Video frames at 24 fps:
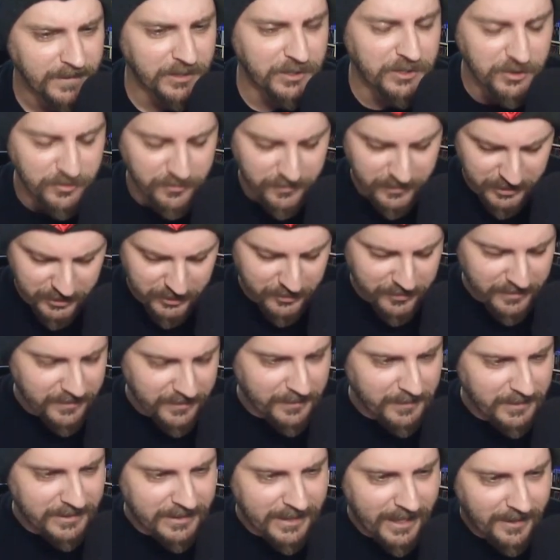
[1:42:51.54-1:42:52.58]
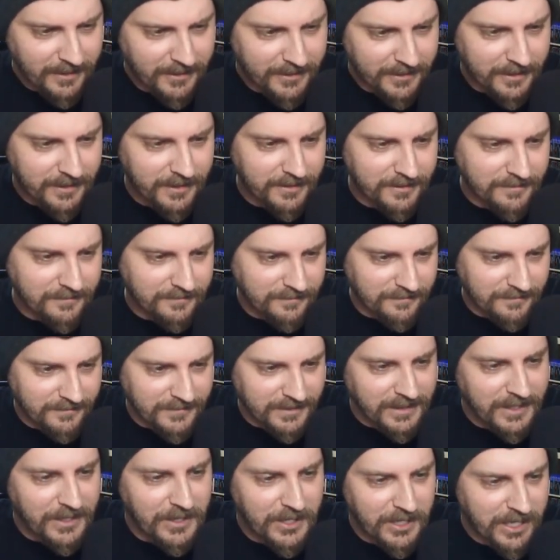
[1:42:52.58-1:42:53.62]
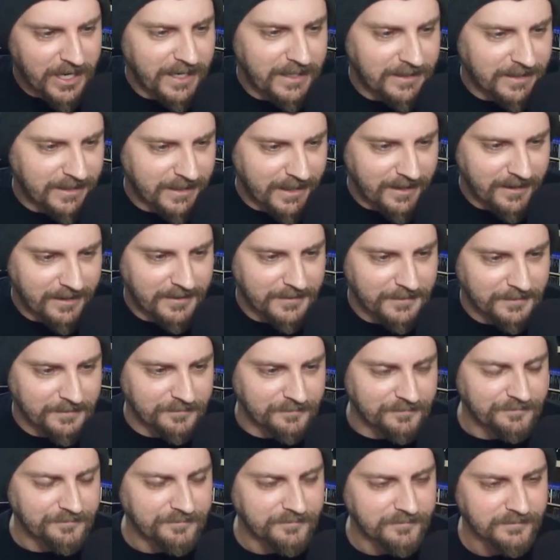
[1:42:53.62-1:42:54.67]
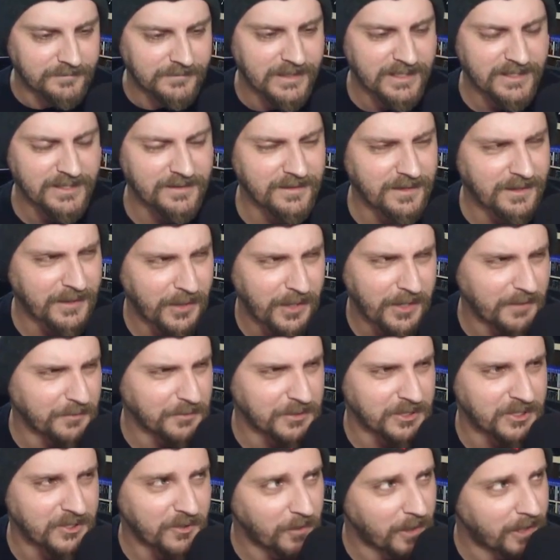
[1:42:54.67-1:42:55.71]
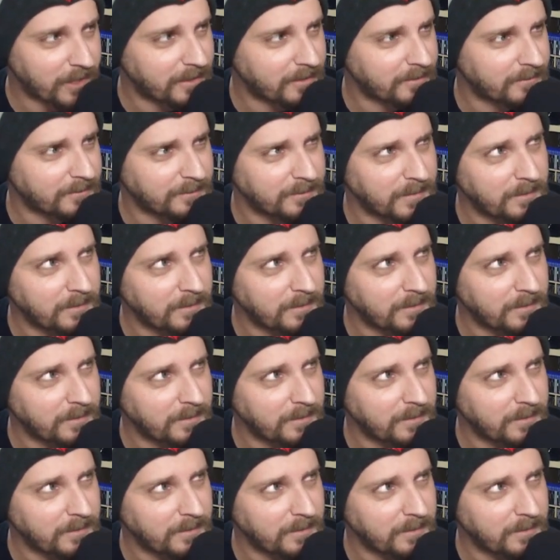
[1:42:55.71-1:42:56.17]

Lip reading: The dude in the metallic, the knight guy. I thought it was Squire.